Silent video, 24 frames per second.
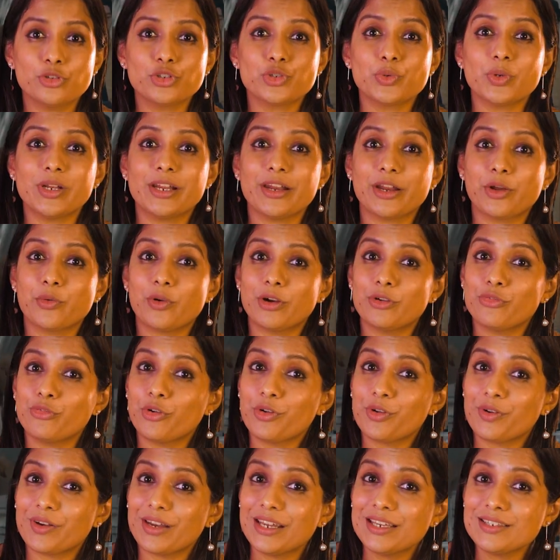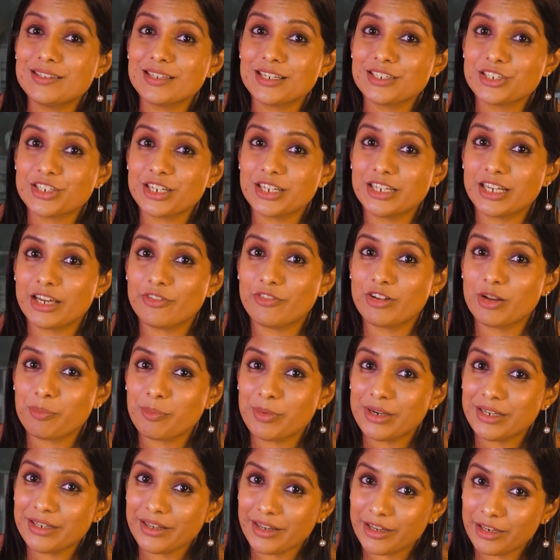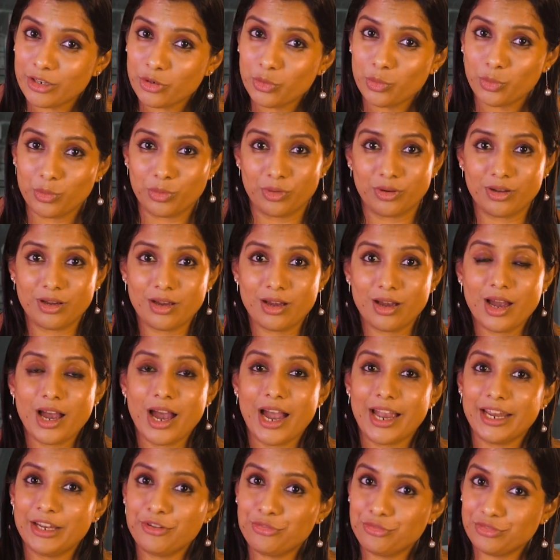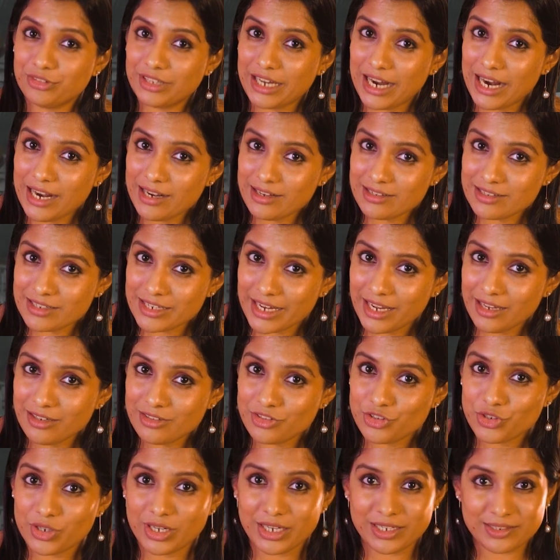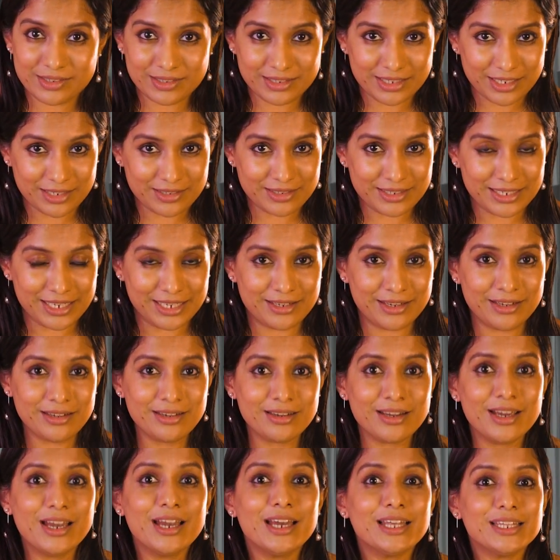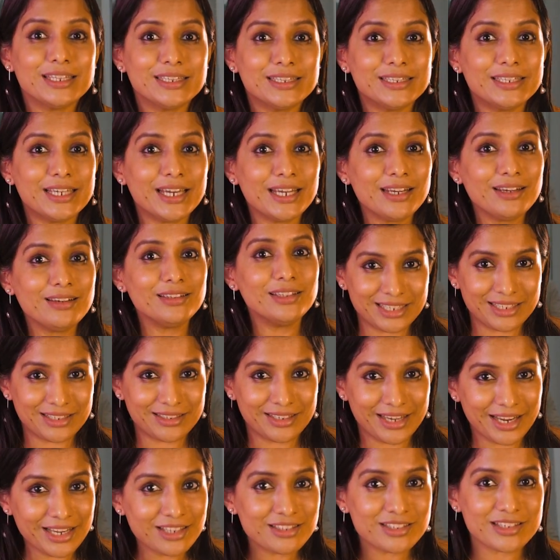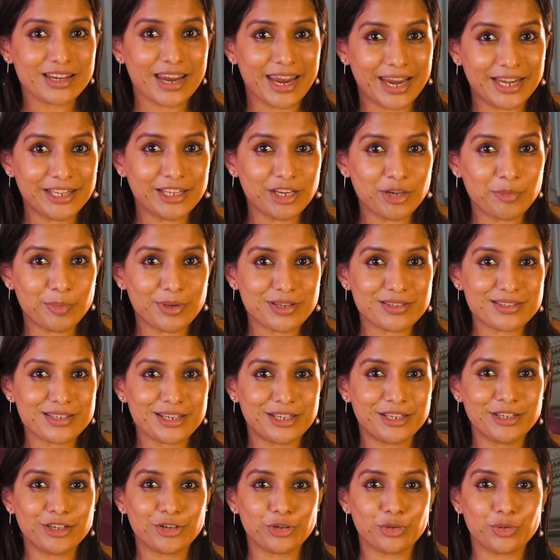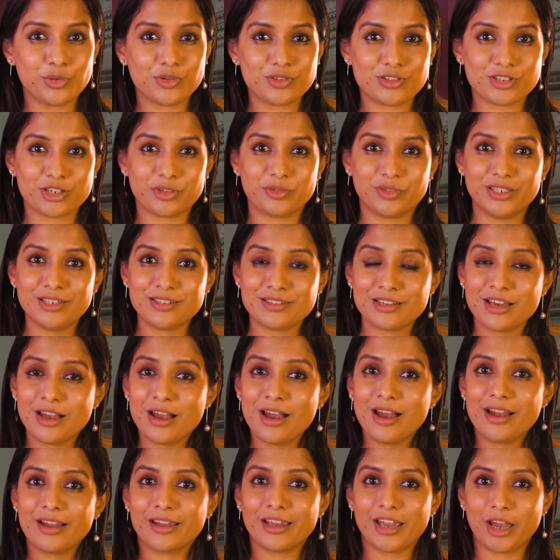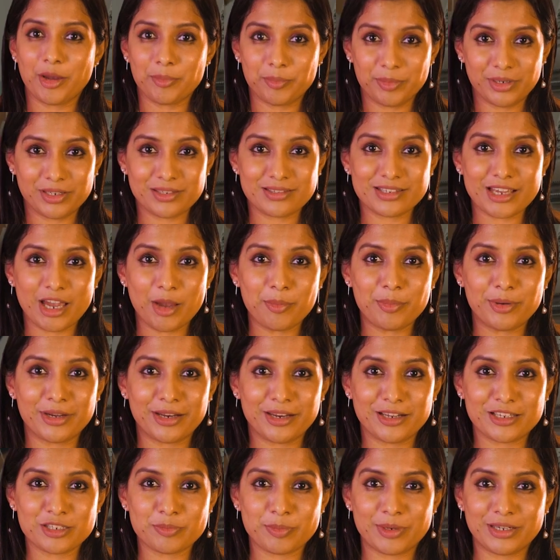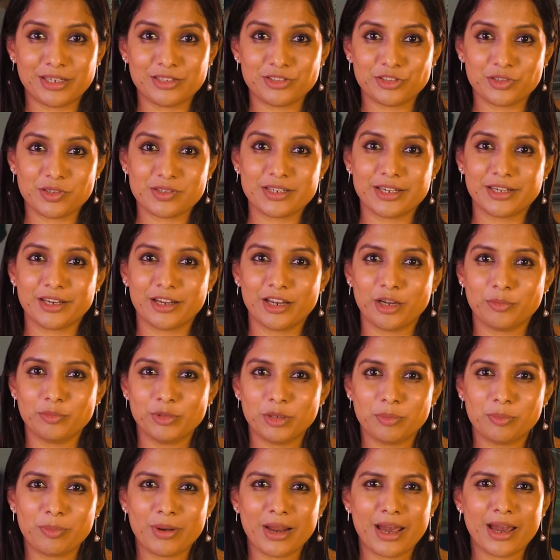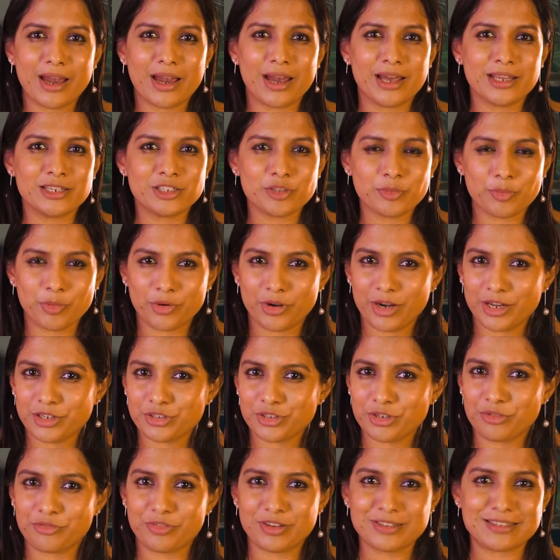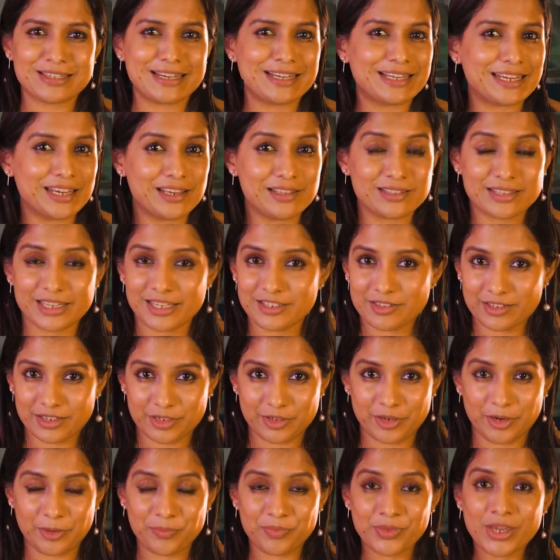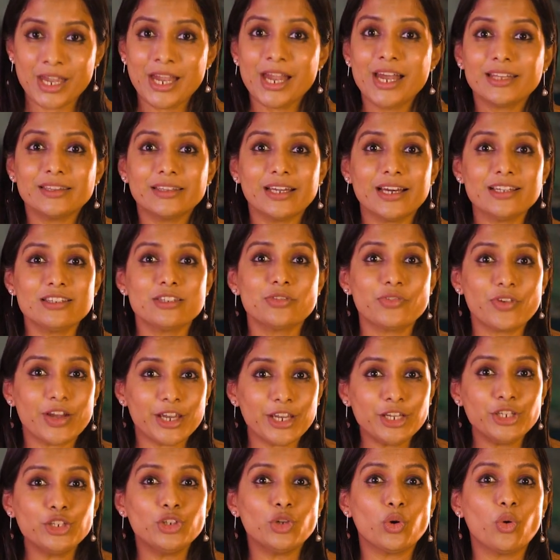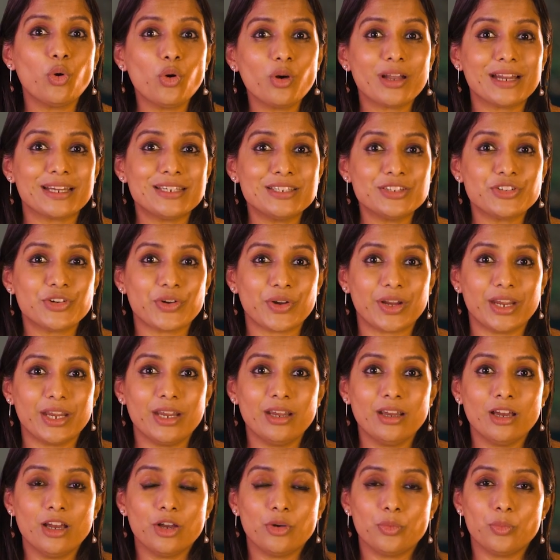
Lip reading: usually required for research and development alone. If that stage is succeeded, then the next 18% goes towards CapEx, capital expenditure, setting up the plant, production facilities, etc. That's why no country